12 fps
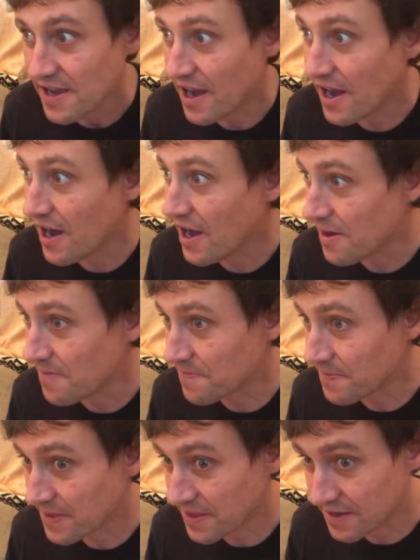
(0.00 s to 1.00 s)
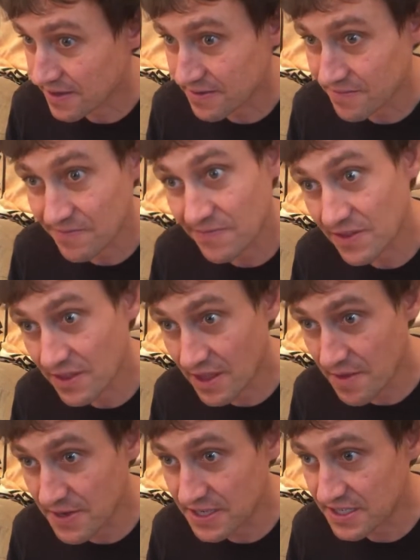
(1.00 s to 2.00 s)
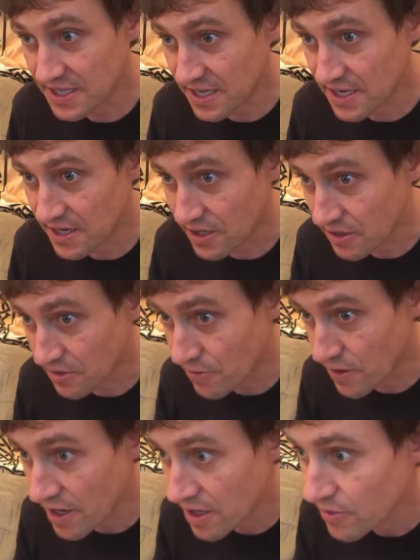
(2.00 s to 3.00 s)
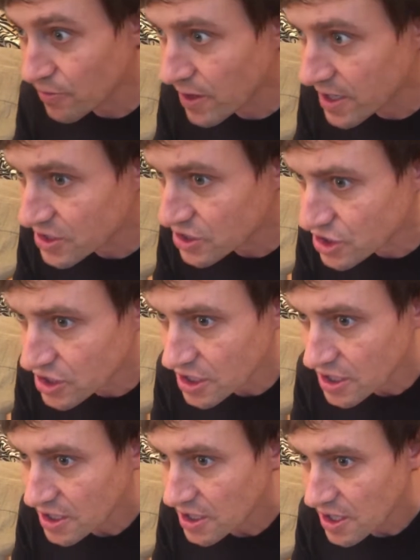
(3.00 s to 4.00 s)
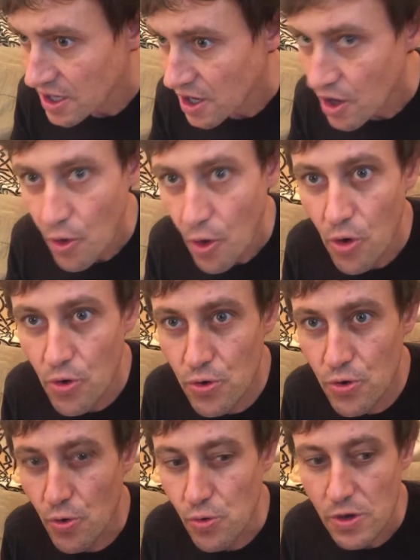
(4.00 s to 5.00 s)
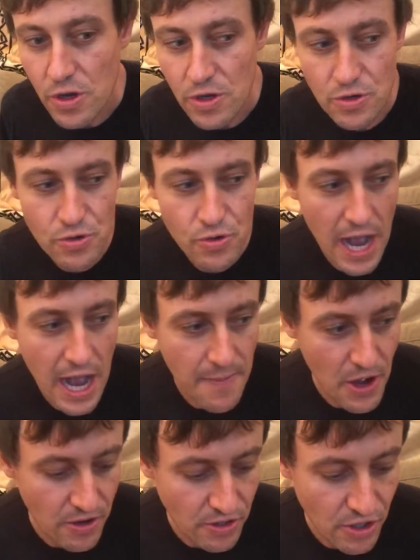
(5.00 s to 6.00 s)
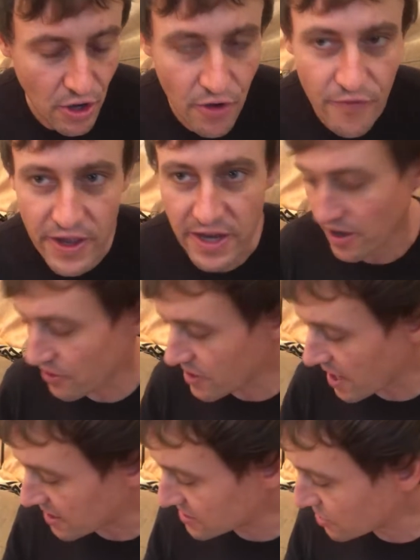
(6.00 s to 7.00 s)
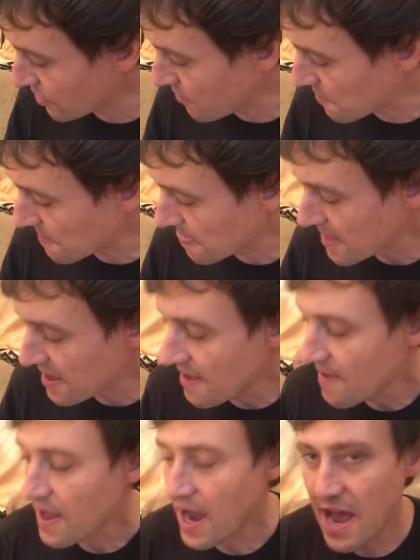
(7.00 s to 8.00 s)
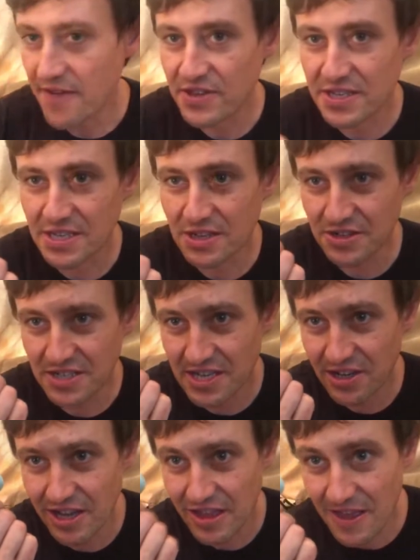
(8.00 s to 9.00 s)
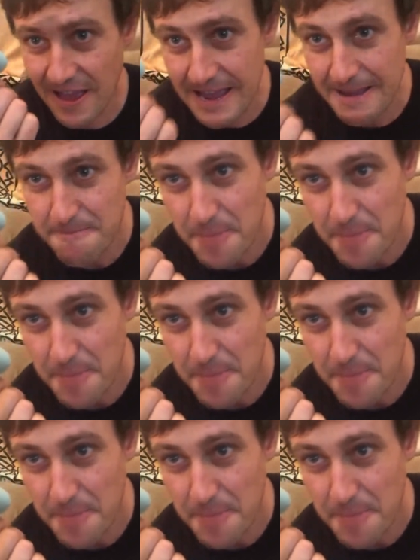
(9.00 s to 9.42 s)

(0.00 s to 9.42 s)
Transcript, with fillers: Um, let me see here. What? what sh ooh, ooh, how about COVID? Okay, so I have this little silly thing.